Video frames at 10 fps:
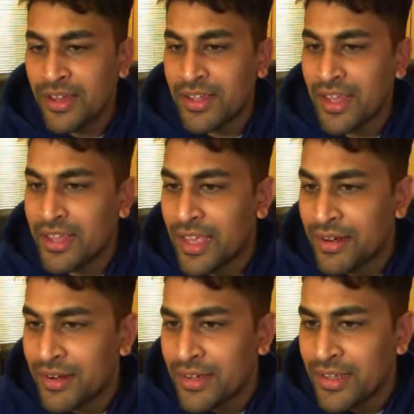Another
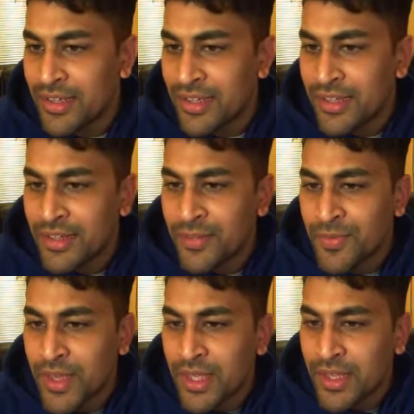error
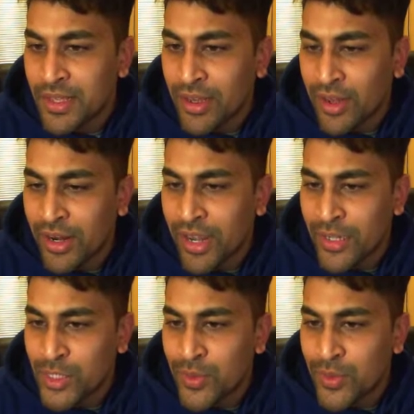on line